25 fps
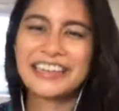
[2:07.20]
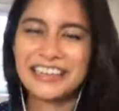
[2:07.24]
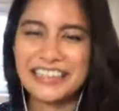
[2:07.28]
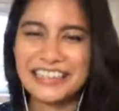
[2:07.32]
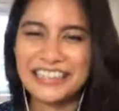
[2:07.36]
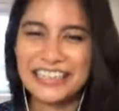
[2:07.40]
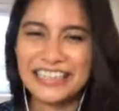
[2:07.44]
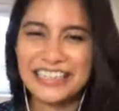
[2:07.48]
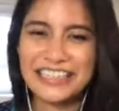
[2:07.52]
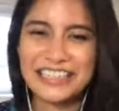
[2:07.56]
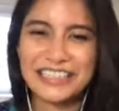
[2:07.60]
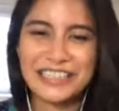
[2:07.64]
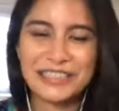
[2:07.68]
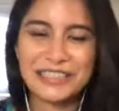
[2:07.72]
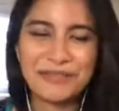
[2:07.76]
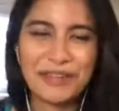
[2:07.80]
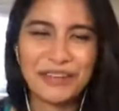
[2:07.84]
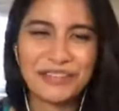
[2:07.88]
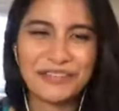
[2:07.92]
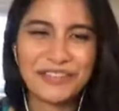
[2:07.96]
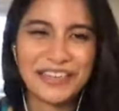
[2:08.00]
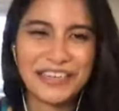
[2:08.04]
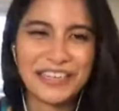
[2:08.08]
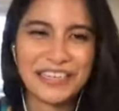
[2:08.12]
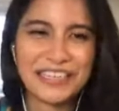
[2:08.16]
it's nice to see
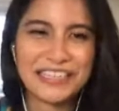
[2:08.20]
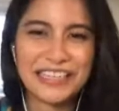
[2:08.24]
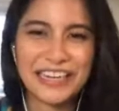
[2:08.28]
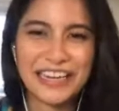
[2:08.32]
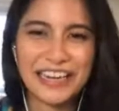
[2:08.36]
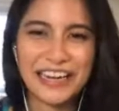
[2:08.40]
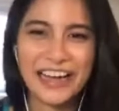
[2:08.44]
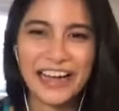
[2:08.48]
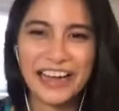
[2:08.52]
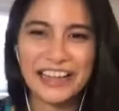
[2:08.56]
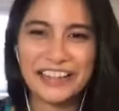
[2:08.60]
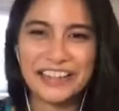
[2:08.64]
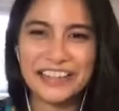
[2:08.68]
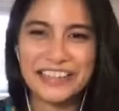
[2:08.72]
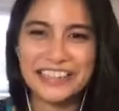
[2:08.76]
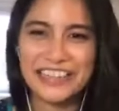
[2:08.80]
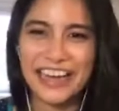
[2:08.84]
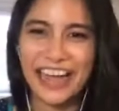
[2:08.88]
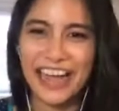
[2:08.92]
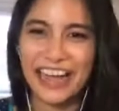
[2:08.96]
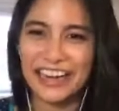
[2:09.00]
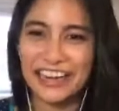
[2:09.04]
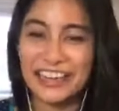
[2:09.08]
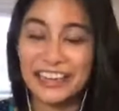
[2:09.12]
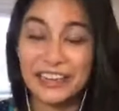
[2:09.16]
Malvika saying hi in the
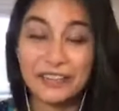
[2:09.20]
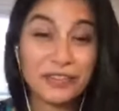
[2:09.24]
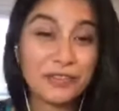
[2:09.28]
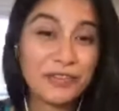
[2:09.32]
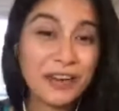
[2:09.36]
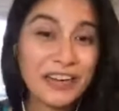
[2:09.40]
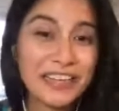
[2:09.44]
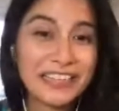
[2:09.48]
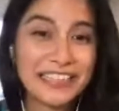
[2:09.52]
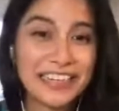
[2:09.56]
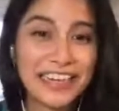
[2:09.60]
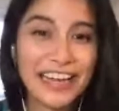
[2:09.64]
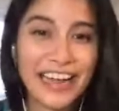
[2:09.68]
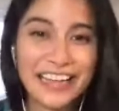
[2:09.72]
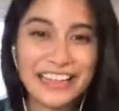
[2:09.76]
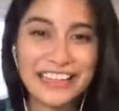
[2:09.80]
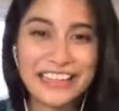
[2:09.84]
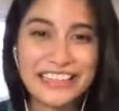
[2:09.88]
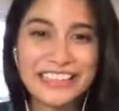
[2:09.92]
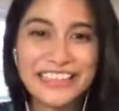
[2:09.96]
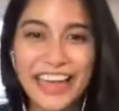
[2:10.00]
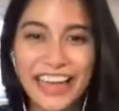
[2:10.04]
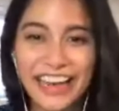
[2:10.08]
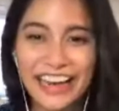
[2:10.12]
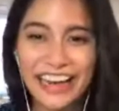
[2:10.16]
chat. If you want to say hi in the
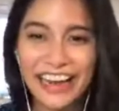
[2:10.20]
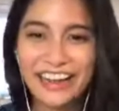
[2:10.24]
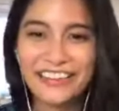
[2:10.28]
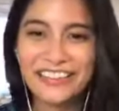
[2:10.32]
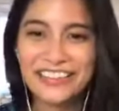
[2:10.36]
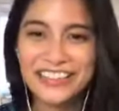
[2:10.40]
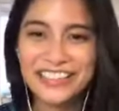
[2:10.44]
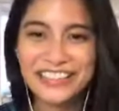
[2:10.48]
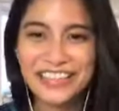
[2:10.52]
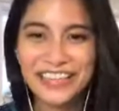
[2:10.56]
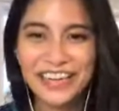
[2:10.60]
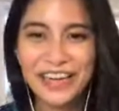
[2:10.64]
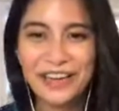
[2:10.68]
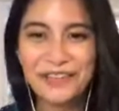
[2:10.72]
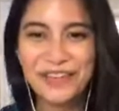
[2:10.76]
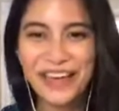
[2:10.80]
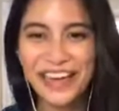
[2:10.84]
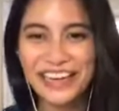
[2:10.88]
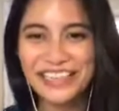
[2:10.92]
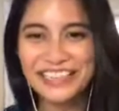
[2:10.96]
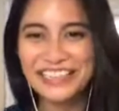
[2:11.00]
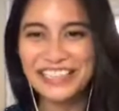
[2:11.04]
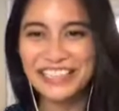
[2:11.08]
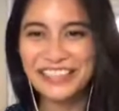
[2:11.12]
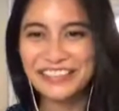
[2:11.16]
chat, I will say hi
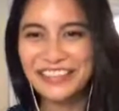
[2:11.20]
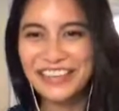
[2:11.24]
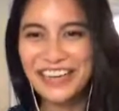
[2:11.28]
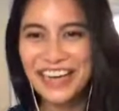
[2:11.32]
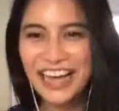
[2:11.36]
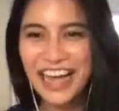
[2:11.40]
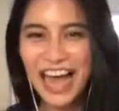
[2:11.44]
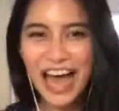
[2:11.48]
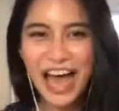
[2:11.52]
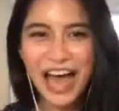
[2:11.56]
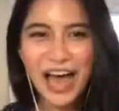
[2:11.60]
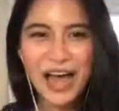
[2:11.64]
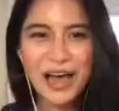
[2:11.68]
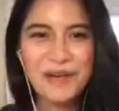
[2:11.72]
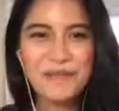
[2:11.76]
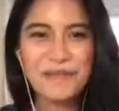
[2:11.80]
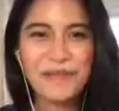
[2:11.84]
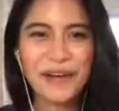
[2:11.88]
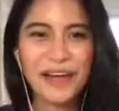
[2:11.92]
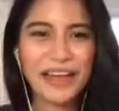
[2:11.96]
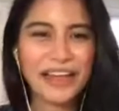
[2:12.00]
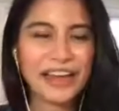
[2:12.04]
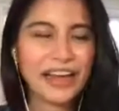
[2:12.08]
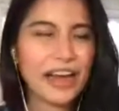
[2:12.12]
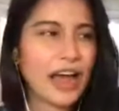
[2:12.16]
back to you.
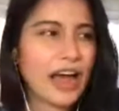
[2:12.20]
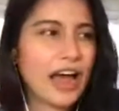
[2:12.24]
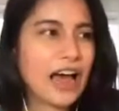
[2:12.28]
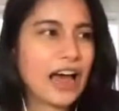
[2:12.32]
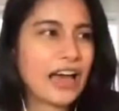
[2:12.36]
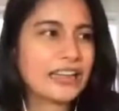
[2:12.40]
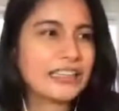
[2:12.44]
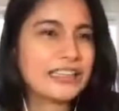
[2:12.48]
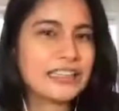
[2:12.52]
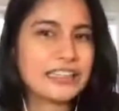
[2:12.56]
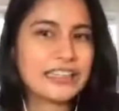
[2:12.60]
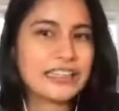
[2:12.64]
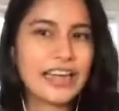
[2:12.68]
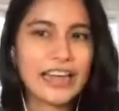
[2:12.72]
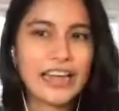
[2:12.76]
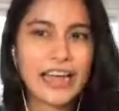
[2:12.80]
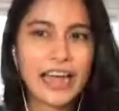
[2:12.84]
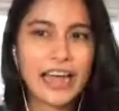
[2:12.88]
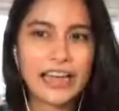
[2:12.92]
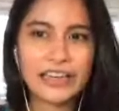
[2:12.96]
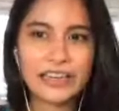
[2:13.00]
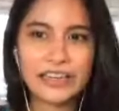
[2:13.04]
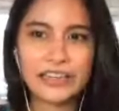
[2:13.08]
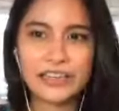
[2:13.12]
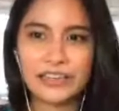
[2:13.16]
But uh, today
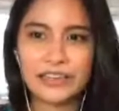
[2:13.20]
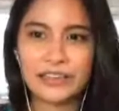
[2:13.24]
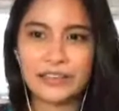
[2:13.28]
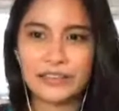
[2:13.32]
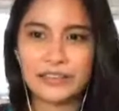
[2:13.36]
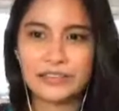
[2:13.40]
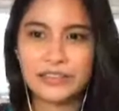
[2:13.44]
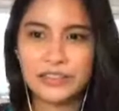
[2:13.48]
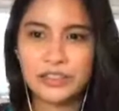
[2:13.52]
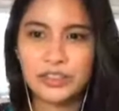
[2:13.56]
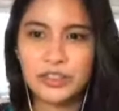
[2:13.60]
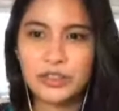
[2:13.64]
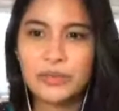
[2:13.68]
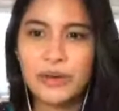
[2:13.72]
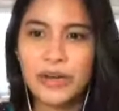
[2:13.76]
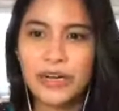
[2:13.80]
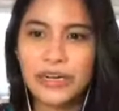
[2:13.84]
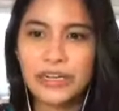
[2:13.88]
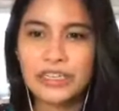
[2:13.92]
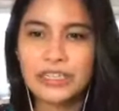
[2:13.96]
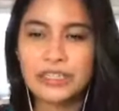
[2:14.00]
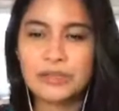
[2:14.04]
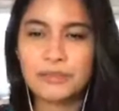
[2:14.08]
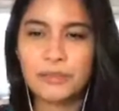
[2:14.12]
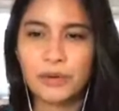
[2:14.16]
I do want to
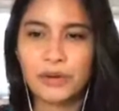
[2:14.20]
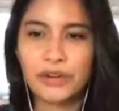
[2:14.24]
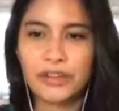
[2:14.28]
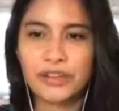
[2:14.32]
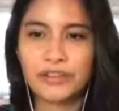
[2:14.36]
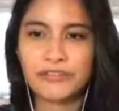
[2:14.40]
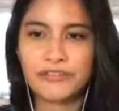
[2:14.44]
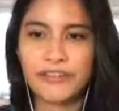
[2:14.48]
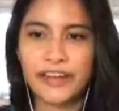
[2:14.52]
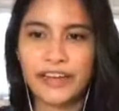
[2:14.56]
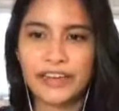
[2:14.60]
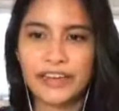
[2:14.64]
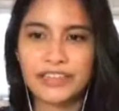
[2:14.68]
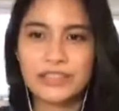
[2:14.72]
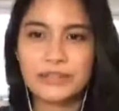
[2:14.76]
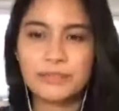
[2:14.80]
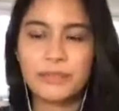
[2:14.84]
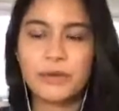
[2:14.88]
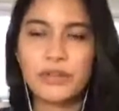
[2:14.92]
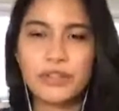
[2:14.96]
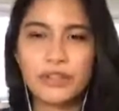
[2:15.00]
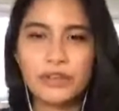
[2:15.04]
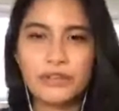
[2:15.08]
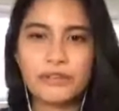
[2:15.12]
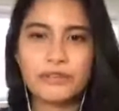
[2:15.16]
explore the effects
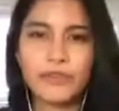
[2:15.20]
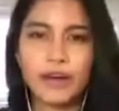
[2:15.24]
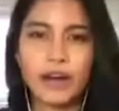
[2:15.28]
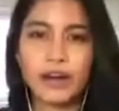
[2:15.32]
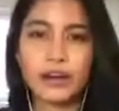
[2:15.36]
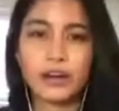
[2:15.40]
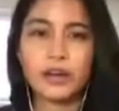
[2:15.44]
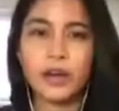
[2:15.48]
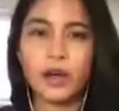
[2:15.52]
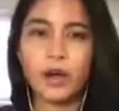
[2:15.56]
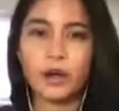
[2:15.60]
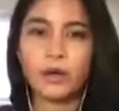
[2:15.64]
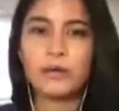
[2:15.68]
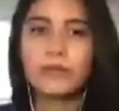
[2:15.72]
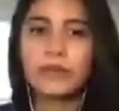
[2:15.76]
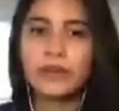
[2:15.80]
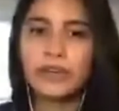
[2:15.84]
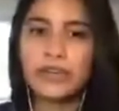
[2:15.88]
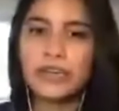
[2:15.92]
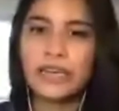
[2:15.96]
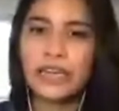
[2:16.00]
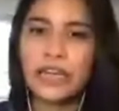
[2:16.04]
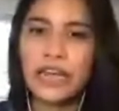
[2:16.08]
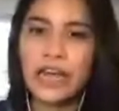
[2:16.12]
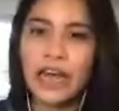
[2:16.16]
both of our code,
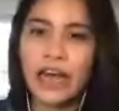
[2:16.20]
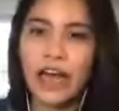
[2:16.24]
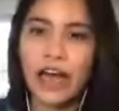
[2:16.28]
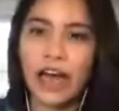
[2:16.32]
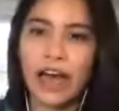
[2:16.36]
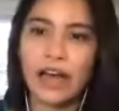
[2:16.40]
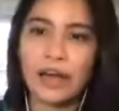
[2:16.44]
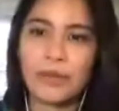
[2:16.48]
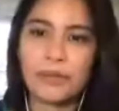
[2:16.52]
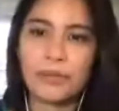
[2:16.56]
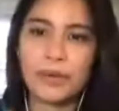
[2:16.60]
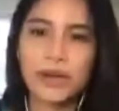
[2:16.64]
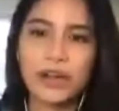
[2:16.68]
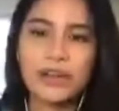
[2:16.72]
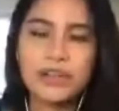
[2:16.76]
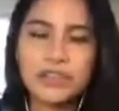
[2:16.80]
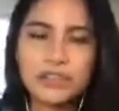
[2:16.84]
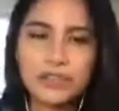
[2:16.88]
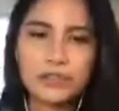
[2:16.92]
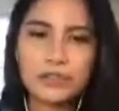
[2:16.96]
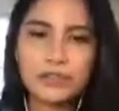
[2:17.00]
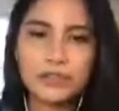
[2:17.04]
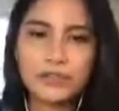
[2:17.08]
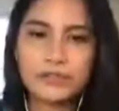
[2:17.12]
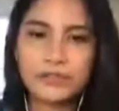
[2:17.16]
um, but
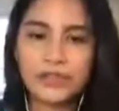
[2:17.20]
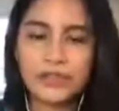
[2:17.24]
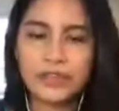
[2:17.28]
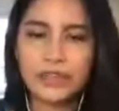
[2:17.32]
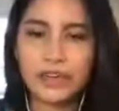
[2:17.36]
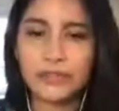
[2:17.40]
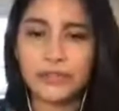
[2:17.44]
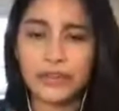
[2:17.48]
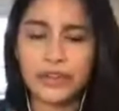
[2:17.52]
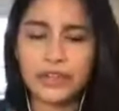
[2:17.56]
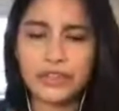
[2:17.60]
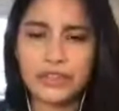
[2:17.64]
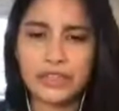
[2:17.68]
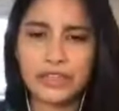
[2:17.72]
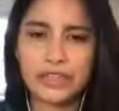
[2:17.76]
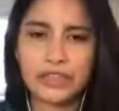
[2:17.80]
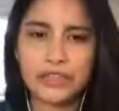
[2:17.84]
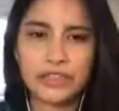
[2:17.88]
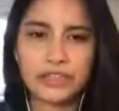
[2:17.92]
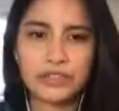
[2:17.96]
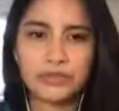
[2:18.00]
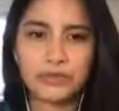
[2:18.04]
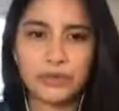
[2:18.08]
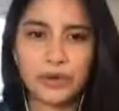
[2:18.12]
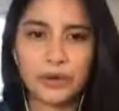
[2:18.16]
also of the diversity in
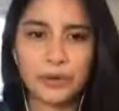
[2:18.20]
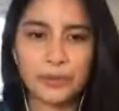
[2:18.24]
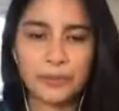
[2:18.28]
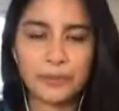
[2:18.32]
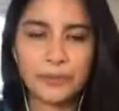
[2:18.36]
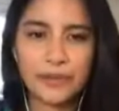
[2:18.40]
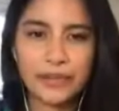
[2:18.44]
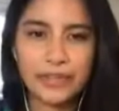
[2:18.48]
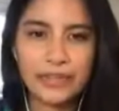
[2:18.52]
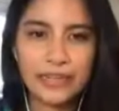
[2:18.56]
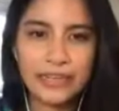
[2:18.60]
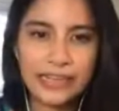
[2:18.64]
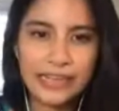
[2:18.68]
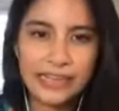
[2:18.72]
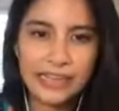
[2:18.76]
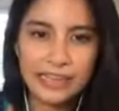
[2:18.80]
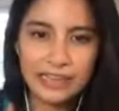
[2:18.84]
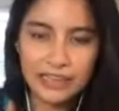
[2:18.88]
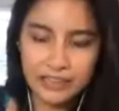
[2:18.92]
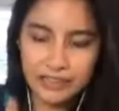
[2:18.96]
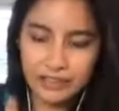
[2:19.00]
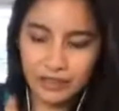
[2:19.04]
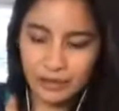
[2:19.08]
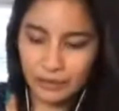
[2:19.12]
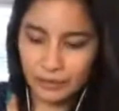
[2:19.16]
this room.
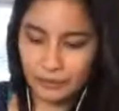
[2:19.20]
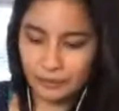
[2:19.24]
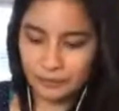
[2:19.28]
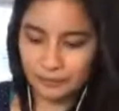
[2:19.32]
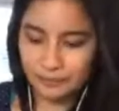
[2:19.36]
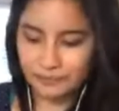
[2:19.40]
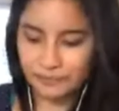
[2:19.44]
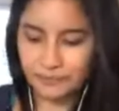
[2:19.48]
So